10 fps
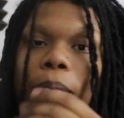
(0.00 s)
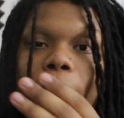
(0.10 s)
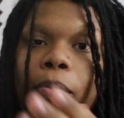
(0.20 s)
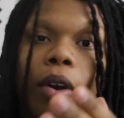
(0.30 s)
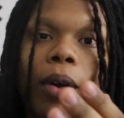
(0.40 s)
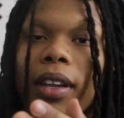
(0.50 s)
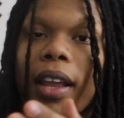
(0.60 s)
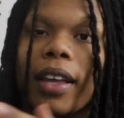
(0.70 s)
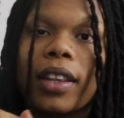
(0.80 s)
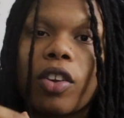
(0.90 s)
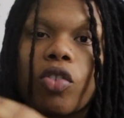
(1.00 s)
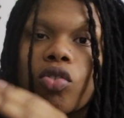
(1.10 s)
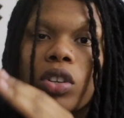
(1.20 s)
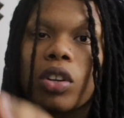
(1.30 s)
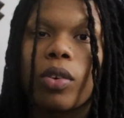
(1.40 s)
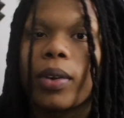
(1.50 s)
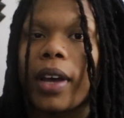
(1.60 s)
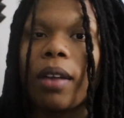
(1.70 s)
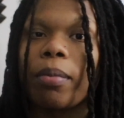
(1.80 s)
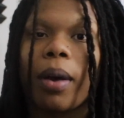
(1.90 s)
But bro, like, there's no
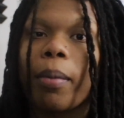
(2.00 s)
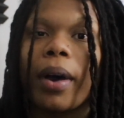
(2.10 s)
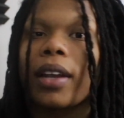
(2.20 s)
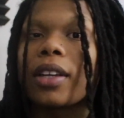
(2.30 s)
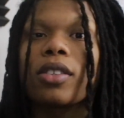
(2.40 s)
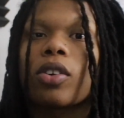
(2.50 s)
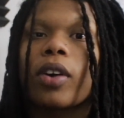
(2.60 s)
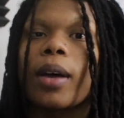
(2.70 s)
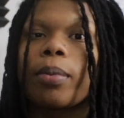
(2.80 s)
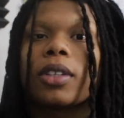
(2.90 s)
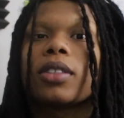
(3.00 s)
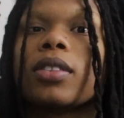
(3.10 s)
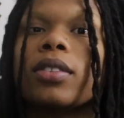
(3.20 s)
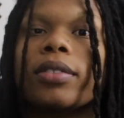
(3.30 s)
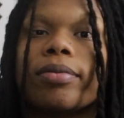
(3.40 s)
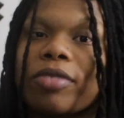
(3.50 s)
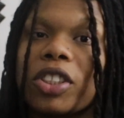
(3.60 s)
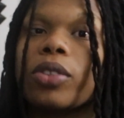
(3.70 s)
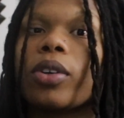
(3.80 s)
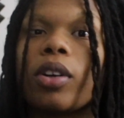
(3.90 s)
doubt in my mind it's gonna happen.
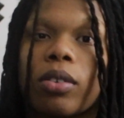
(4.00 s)
Zero.